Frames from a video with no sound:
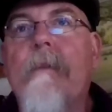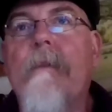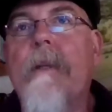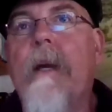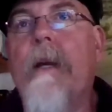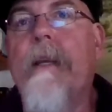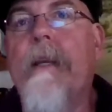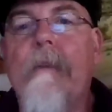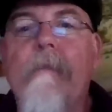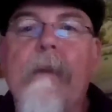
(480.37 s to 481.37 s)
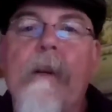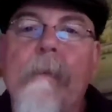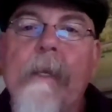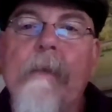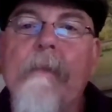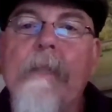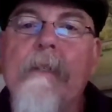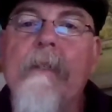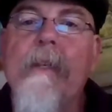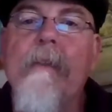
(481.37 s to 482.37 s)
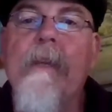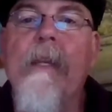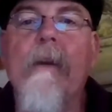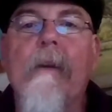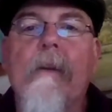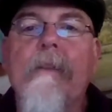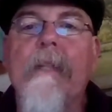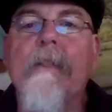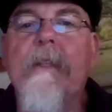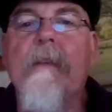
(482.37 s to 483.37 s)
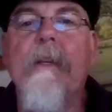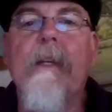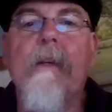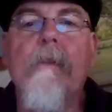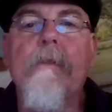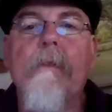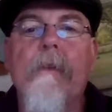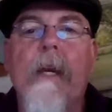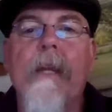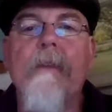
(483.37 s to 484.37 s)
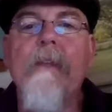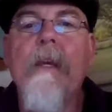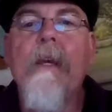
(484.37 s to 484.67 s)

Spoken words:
whether we're talking about environmental sensitivity or sensitivity to cultural sites,